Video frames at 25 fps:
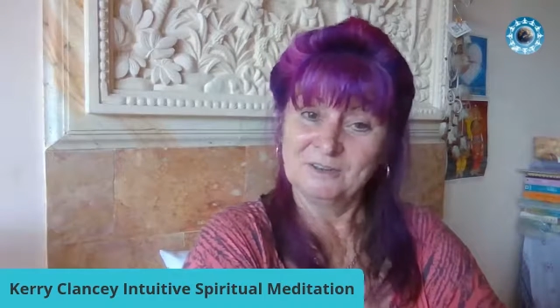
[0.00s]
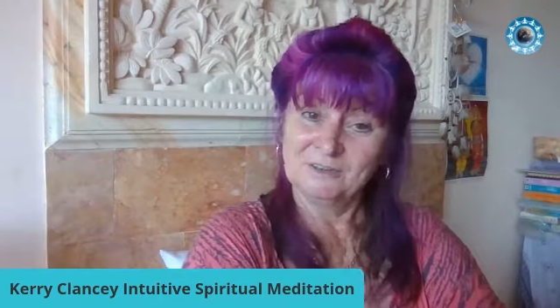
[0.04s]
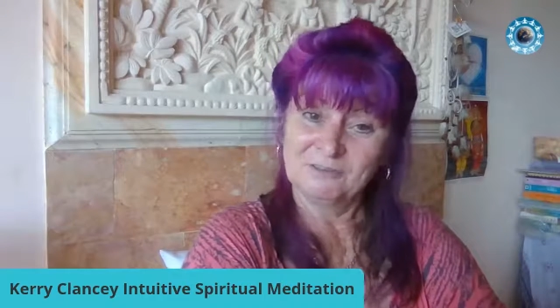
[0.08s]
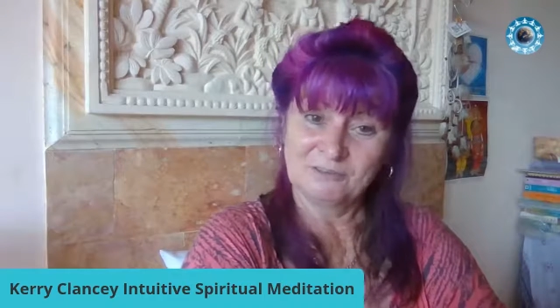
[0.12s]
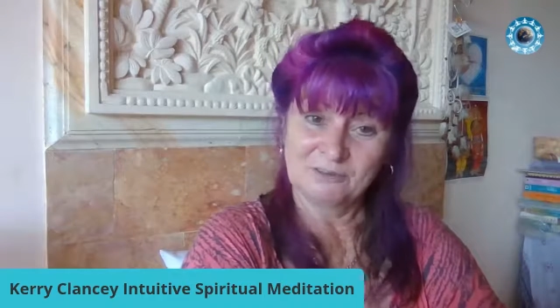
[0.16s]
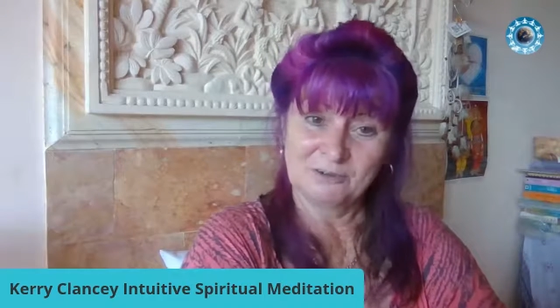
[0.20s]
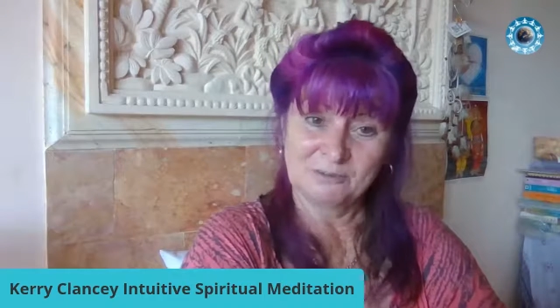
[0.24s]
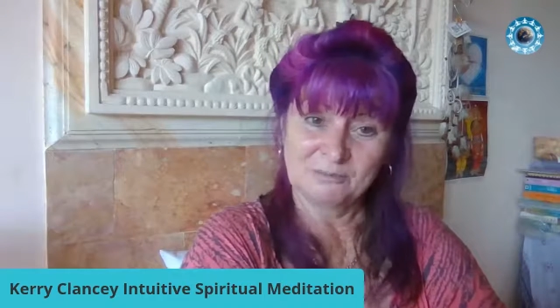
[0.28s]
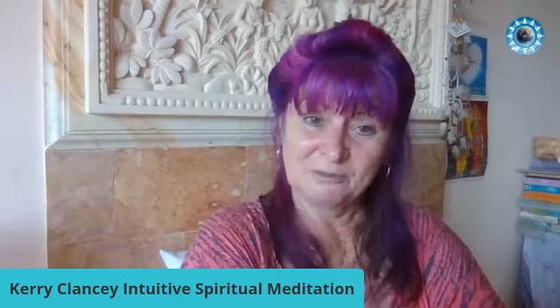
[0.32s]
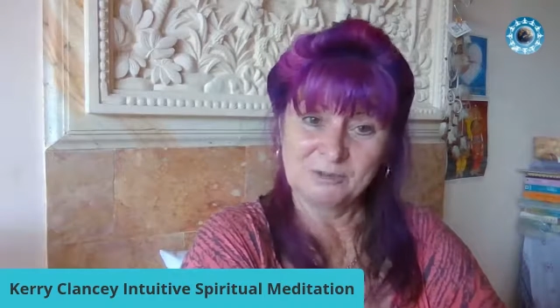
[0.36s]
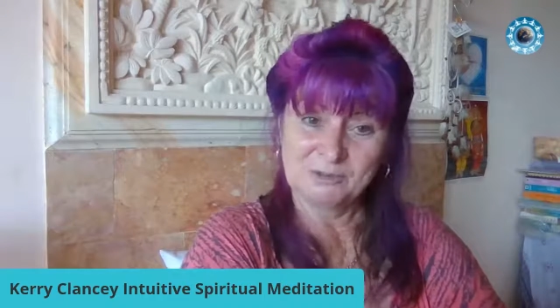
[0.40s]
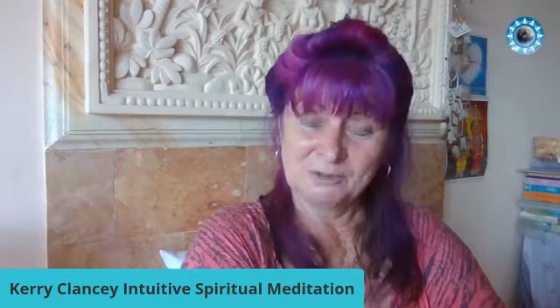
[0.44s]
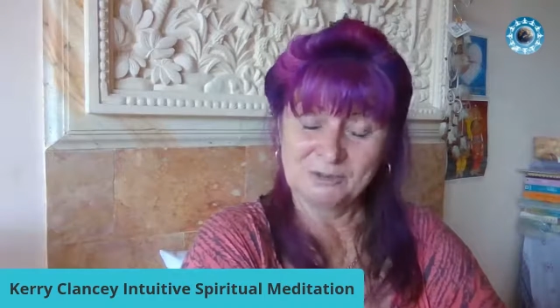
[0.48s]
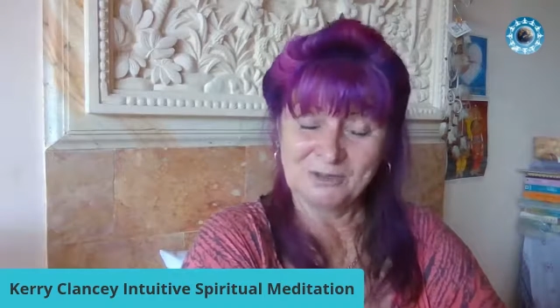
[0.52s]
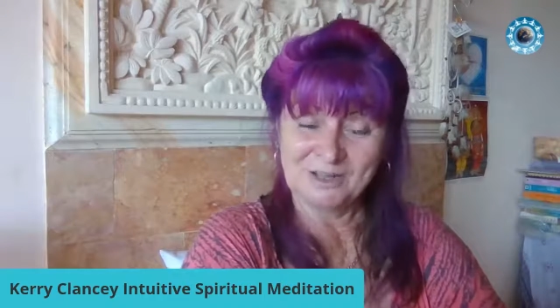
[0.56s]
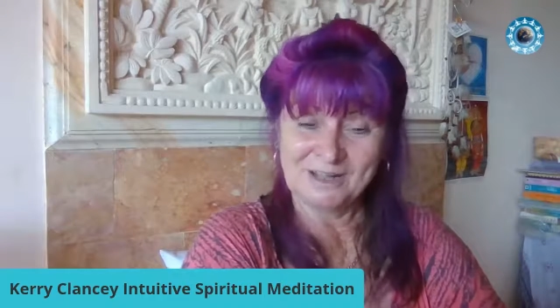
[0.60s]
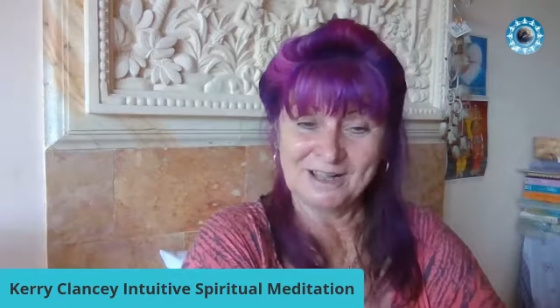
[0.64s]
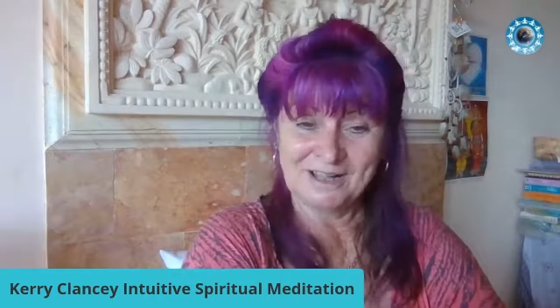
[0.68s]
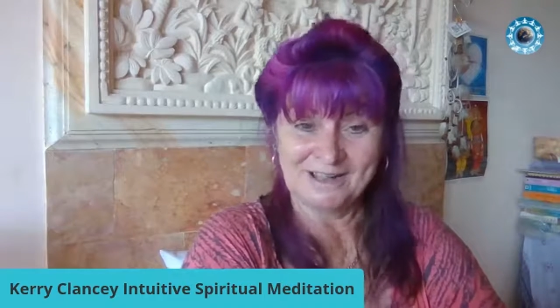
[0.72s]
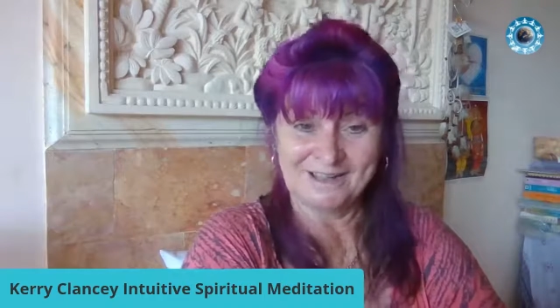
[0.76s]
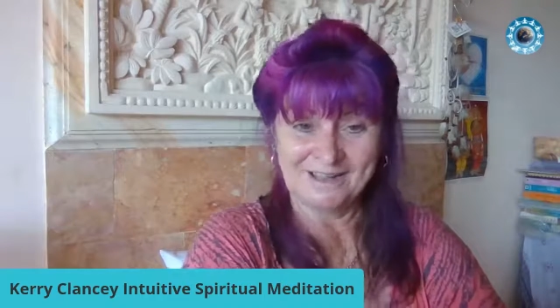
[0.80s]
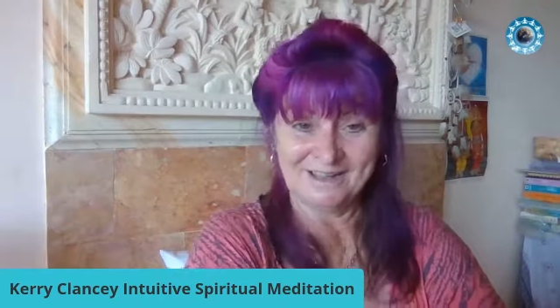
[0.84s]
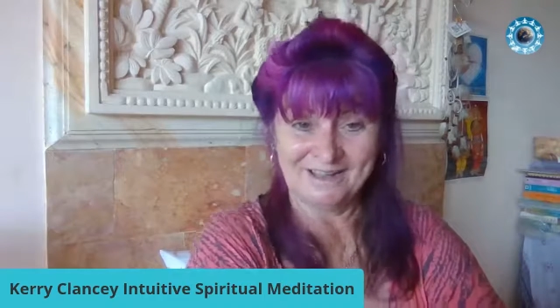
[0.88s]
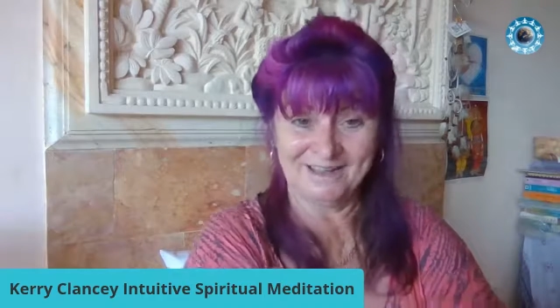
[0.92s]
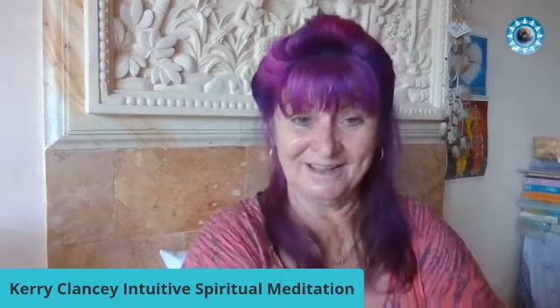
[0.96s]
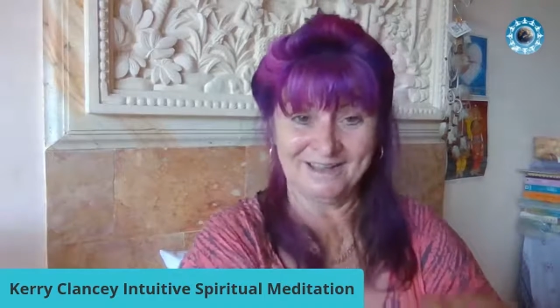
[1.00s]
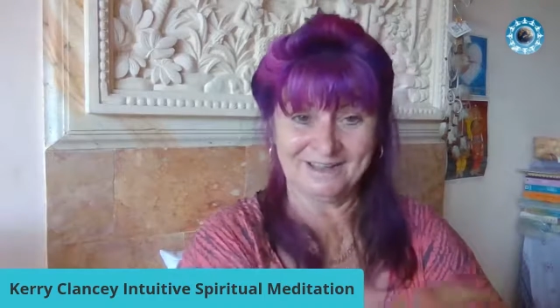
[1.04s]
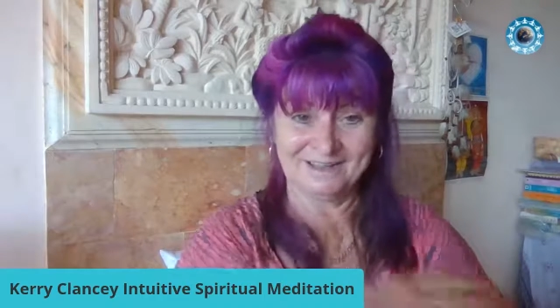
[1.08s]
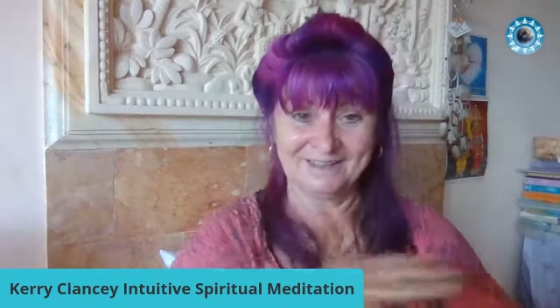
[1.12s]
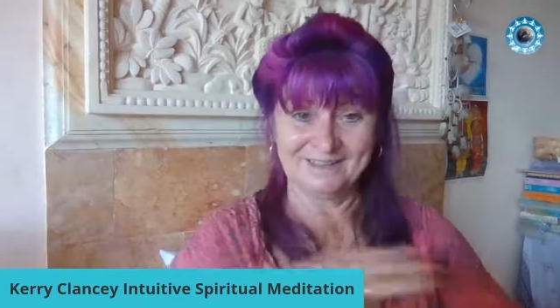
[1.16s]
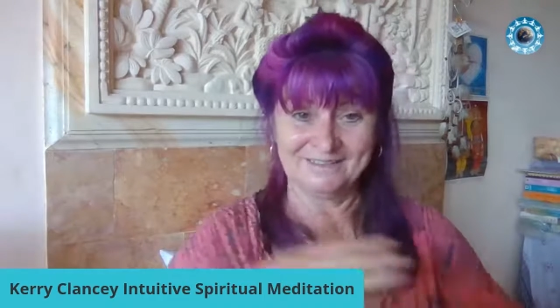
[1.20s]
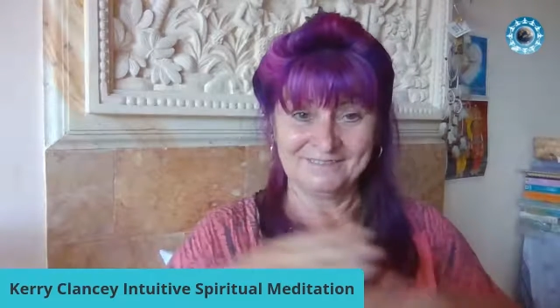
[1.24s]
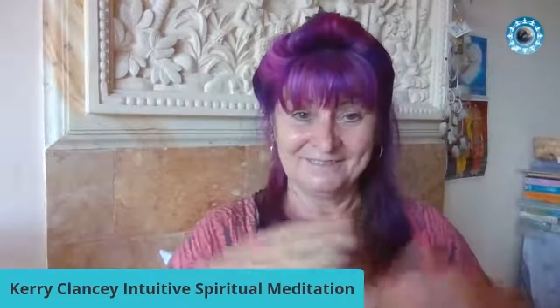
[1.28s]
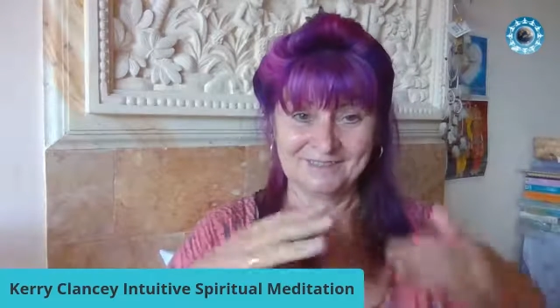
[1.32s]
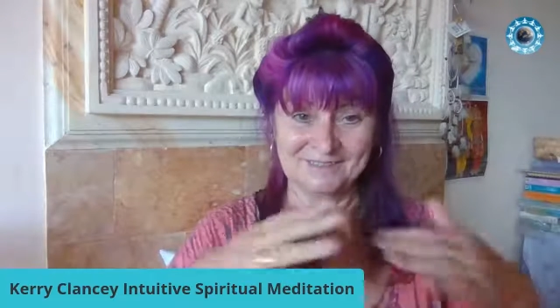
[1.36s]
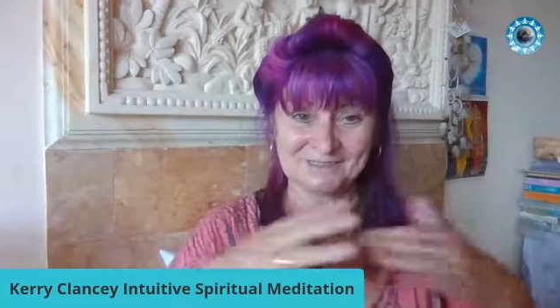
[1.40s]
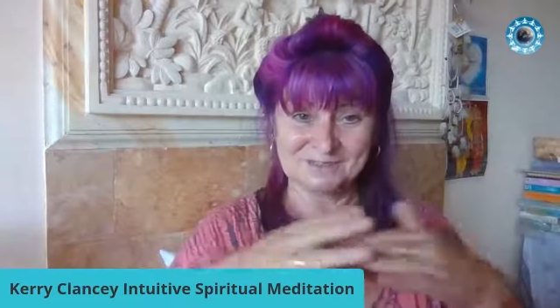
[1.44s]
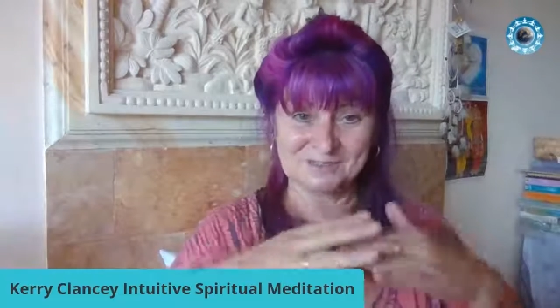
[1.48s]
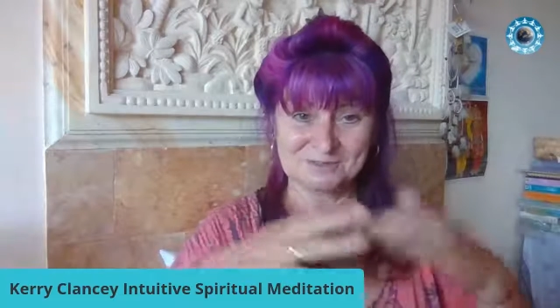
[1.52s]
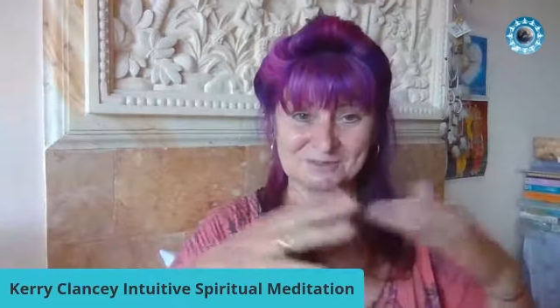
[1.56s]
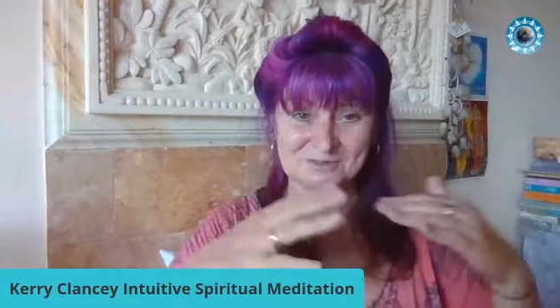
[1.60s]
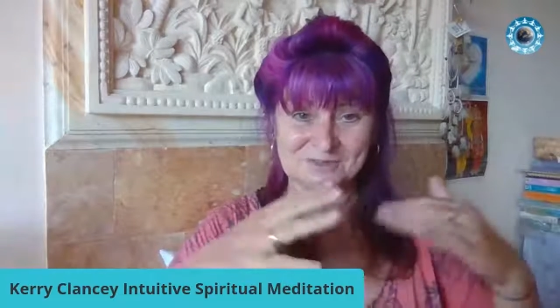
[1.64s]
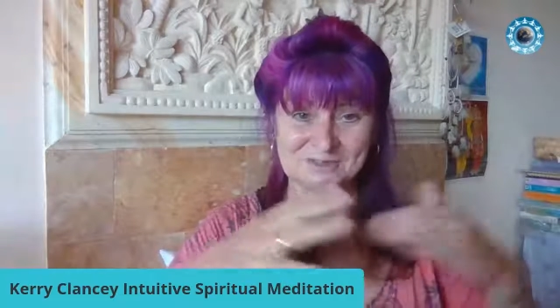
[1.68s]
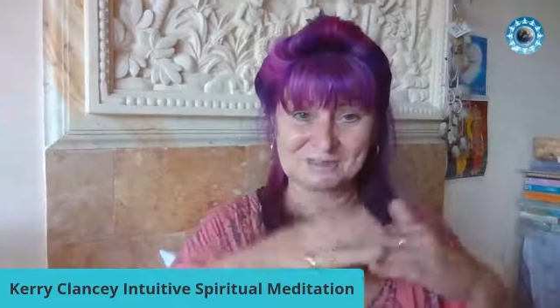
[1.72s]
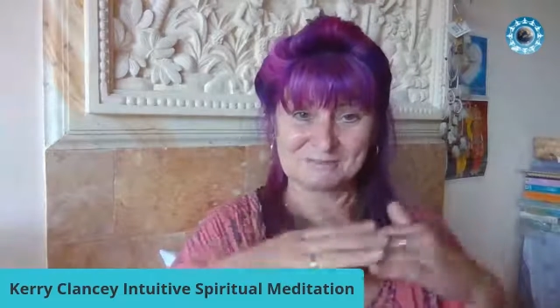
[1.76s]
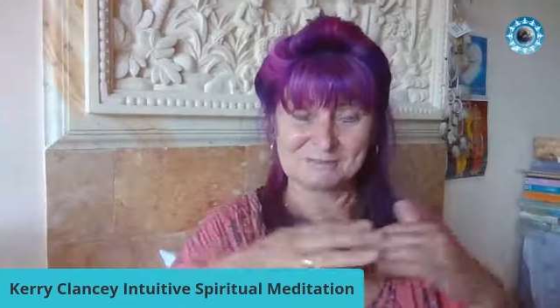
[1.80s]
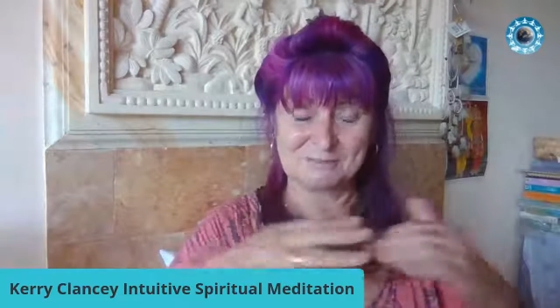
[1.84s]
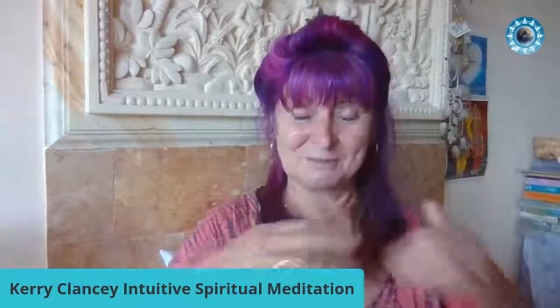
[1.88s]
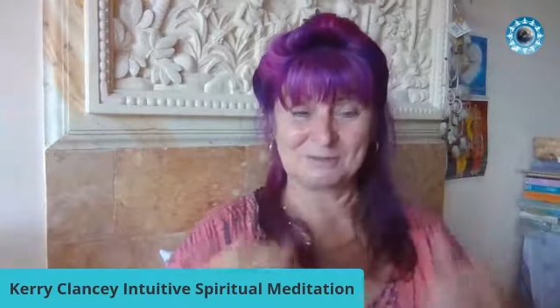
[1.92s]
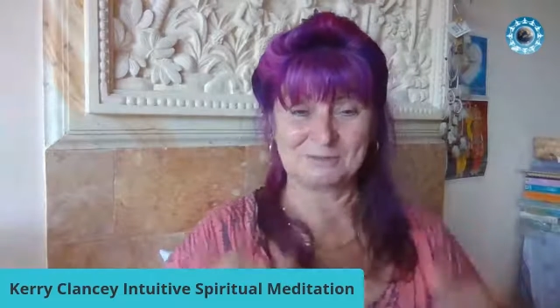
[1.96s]
from your heart, and that's your
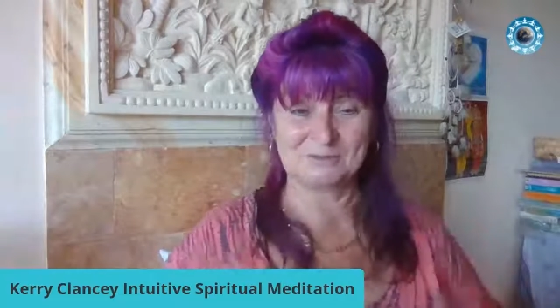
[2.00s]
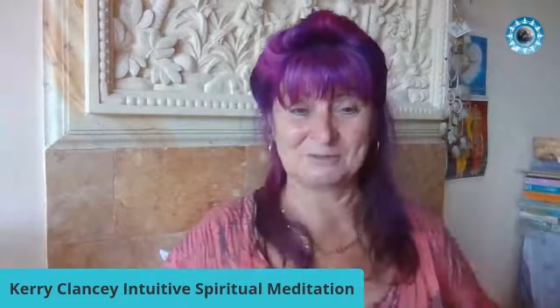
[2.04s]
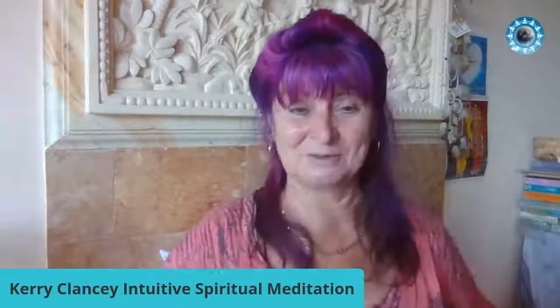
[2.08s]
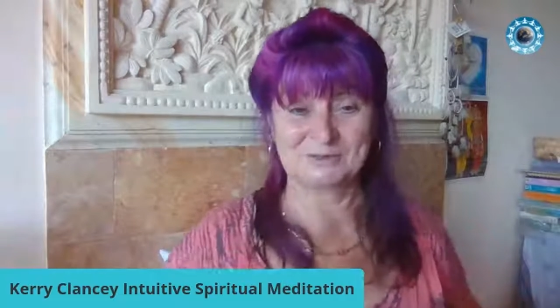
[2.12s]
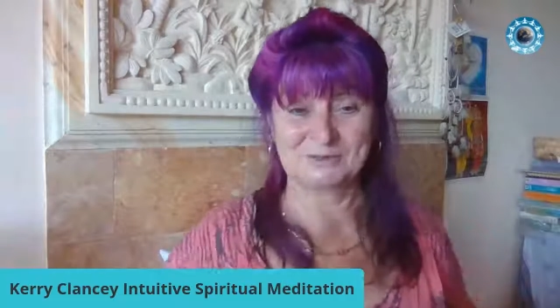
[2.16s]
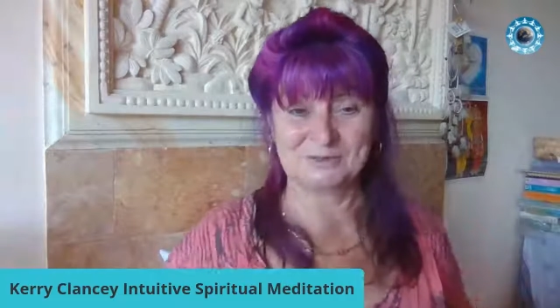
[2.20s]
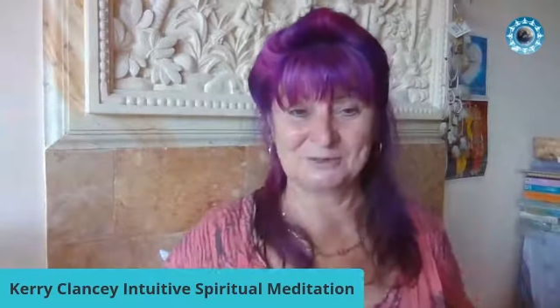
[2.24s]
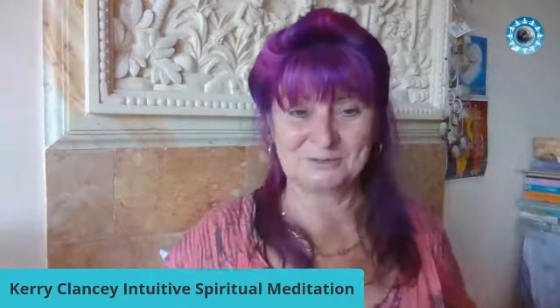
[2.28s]
spirit,